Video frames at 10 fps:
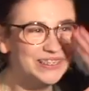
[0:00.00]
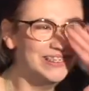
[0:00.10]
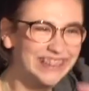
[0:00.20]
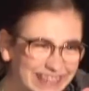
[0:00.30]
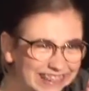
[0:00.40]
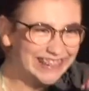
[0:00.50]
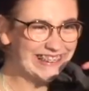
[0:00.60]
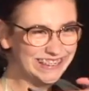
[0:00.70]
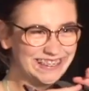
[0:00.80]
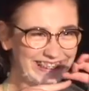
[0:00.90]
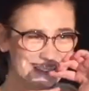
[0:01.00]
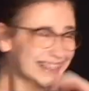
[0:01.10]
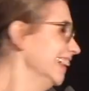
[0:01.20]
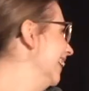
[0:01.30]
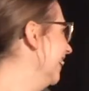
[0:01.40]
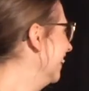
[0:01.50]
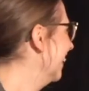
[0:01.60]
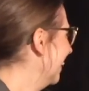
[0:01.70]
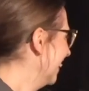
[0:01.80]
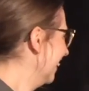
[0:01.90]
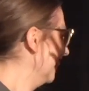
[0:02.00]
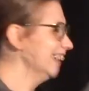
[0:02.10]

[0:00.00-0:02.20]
making a difference in our community.